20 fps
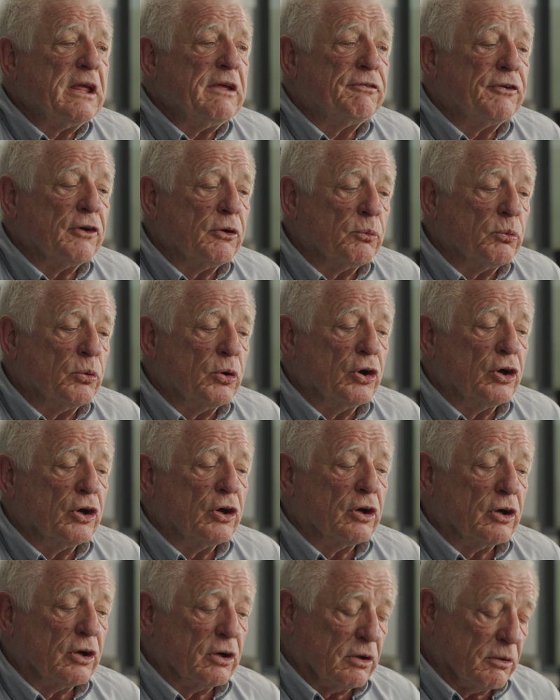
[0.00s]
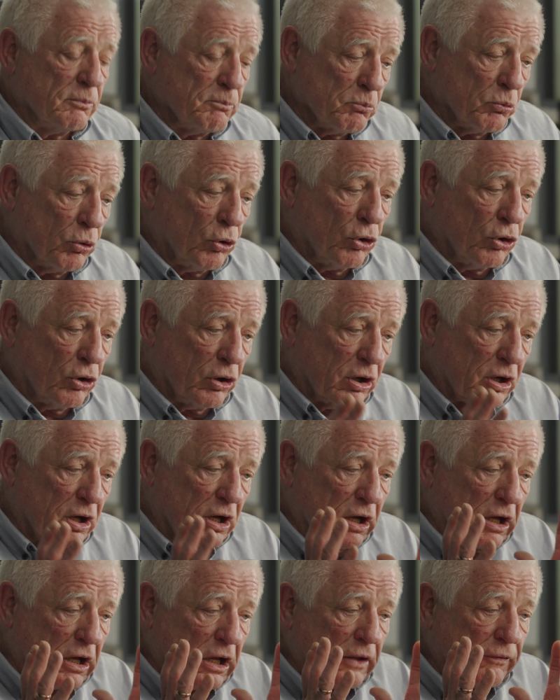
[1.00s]
If it were more
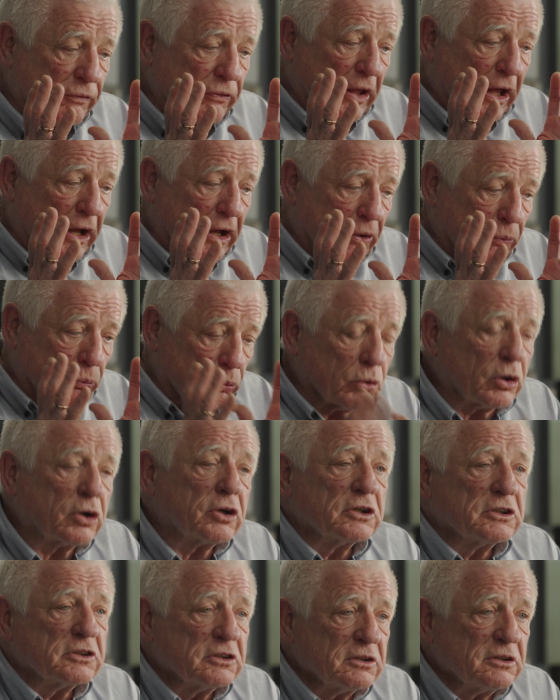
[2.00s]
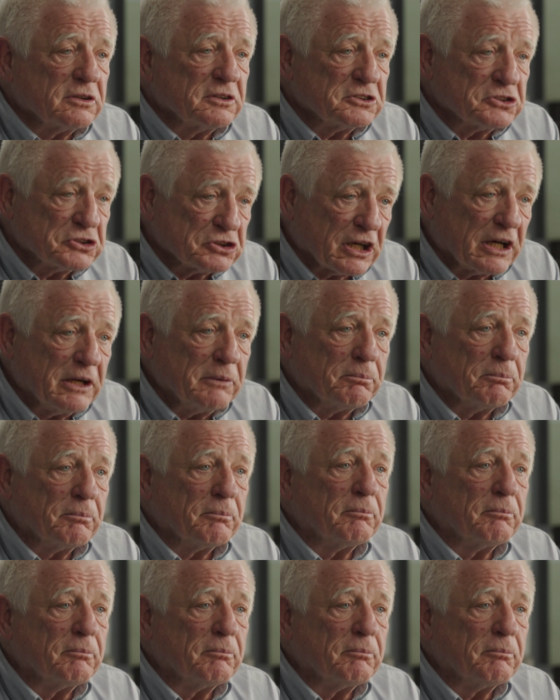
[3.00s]
uh, rocket shape,